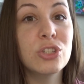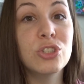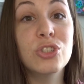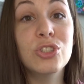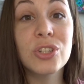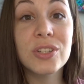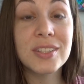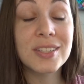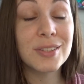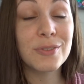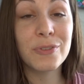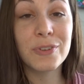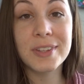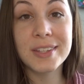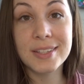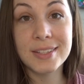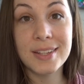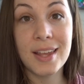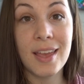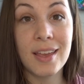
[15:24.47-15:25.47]
just for
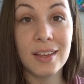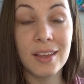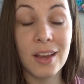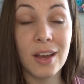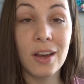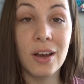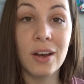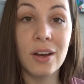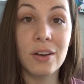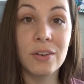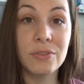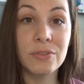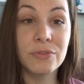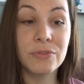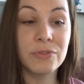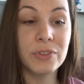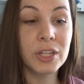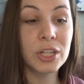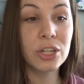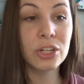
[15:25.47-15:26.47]
the sake of
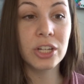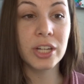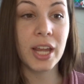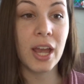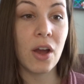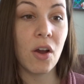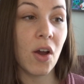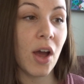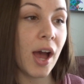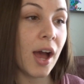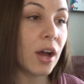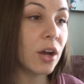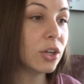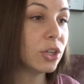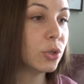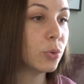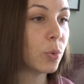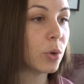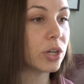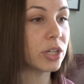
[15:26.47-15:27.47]
figuring out how
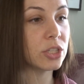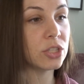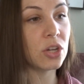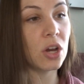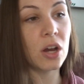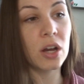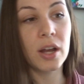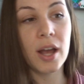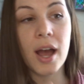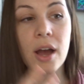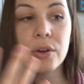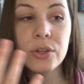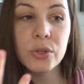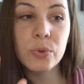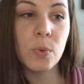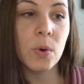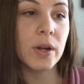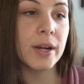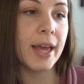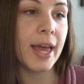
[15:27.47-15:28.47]
you want to talk, how you
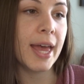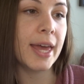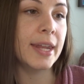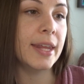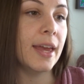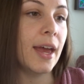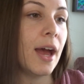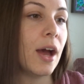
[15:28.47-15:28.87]
want to edit,